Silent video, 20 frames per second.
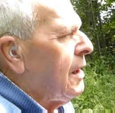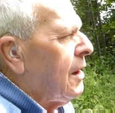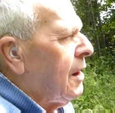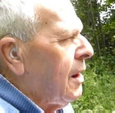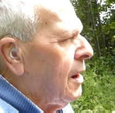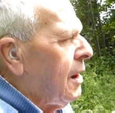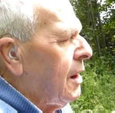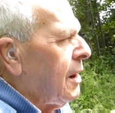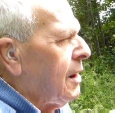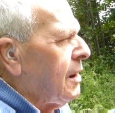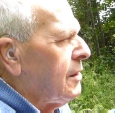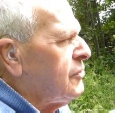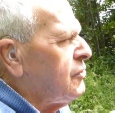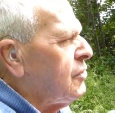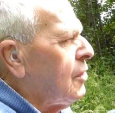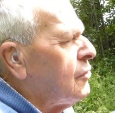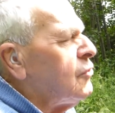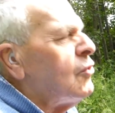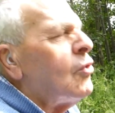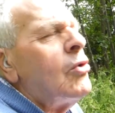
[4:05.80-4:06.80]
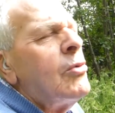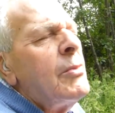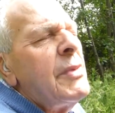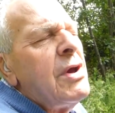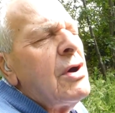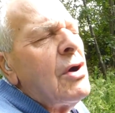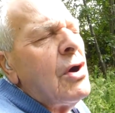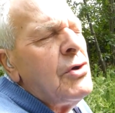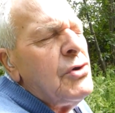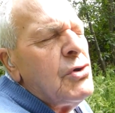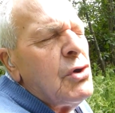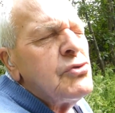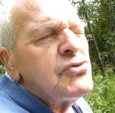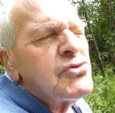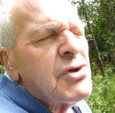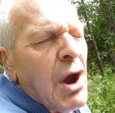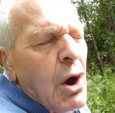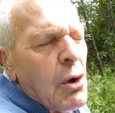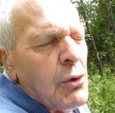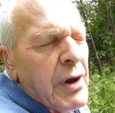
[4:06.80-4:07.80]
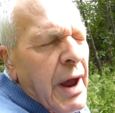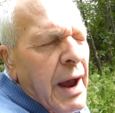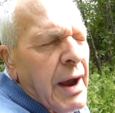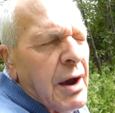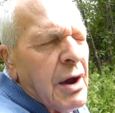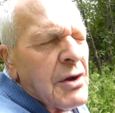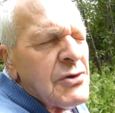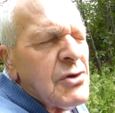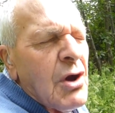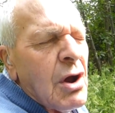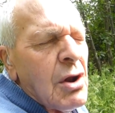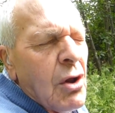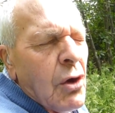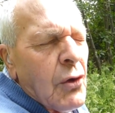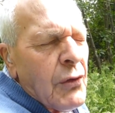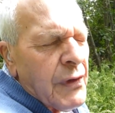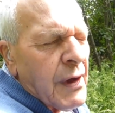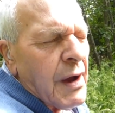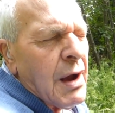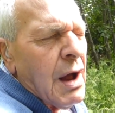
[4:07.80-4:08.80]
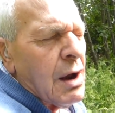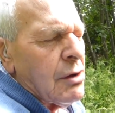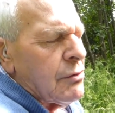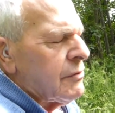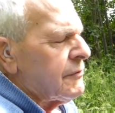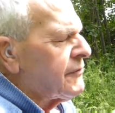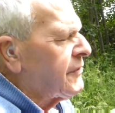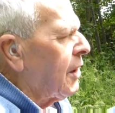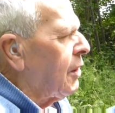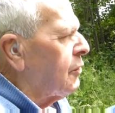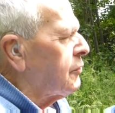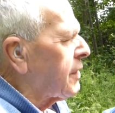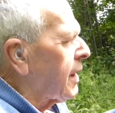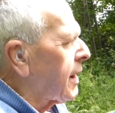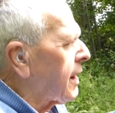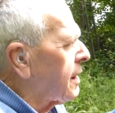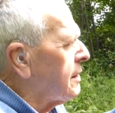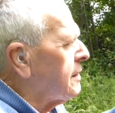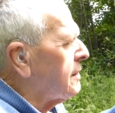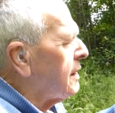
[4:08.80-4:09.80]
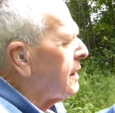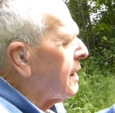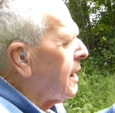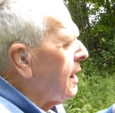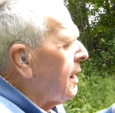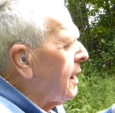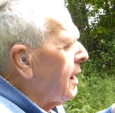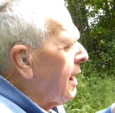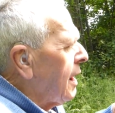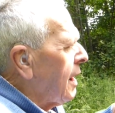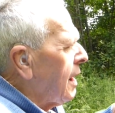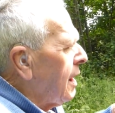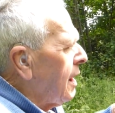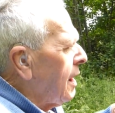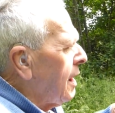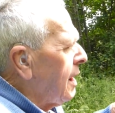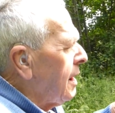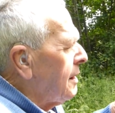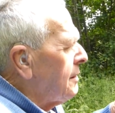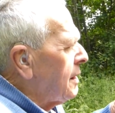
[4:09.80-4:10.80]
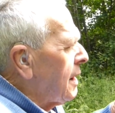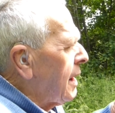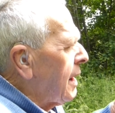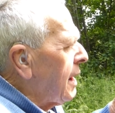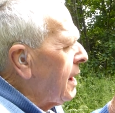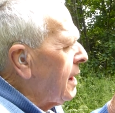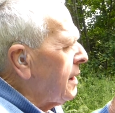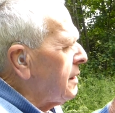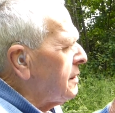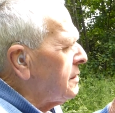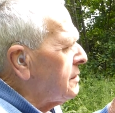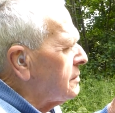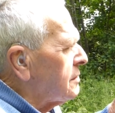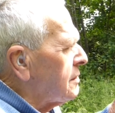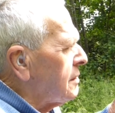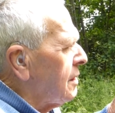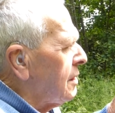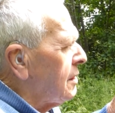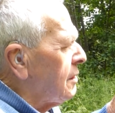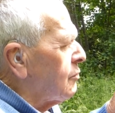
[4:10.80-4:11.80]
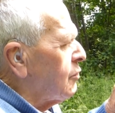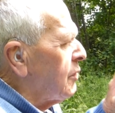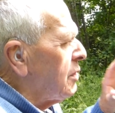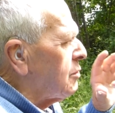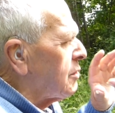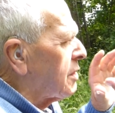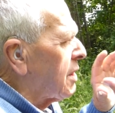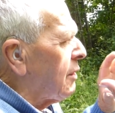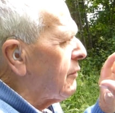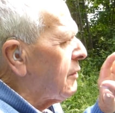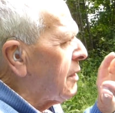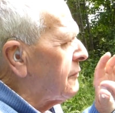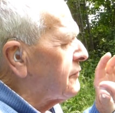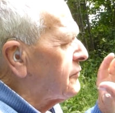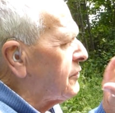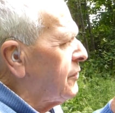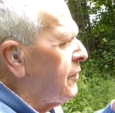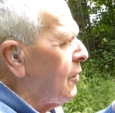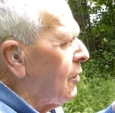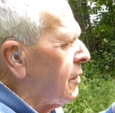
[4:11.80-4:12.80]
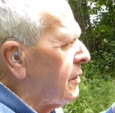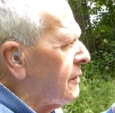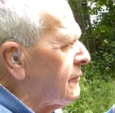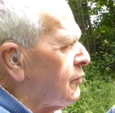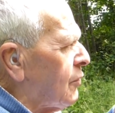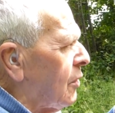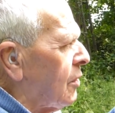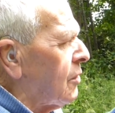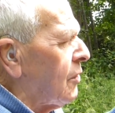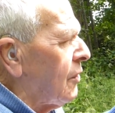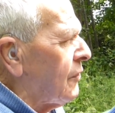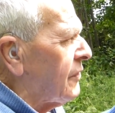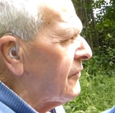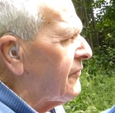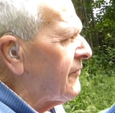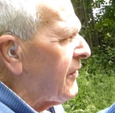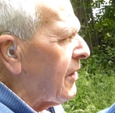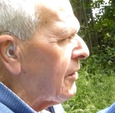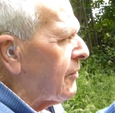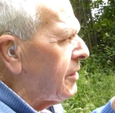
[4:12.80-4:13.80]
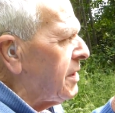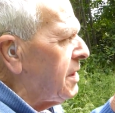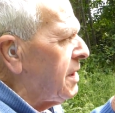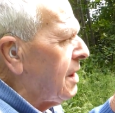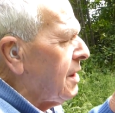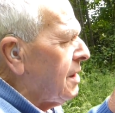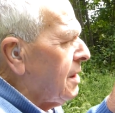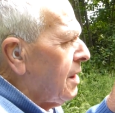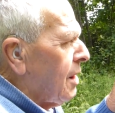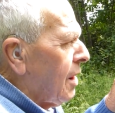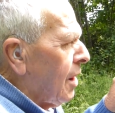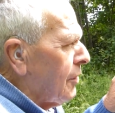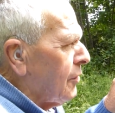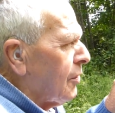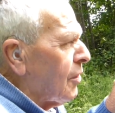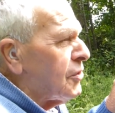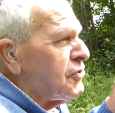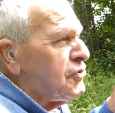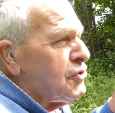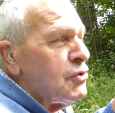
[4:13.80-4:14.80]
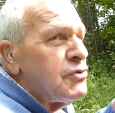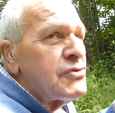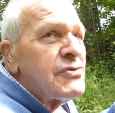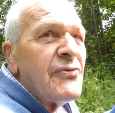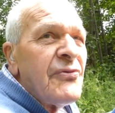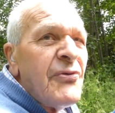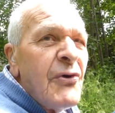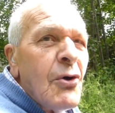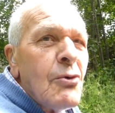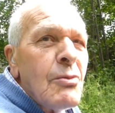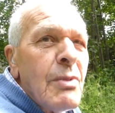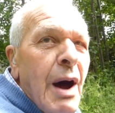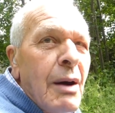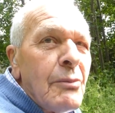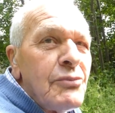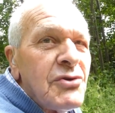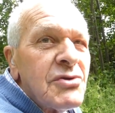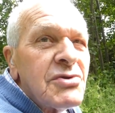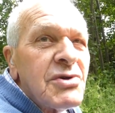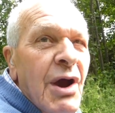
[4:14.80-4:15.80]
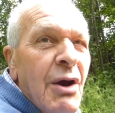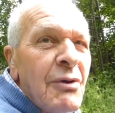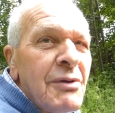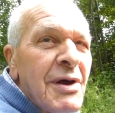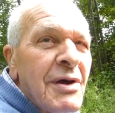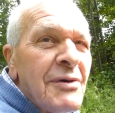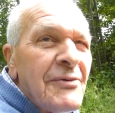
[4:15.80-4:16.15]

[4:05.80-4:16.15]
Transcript: Uh, normally I use Kodak because I like the colour of Kodak. Uh, and uh, we would go over to the Isle of Wight on the ferry and I'd use a film up just going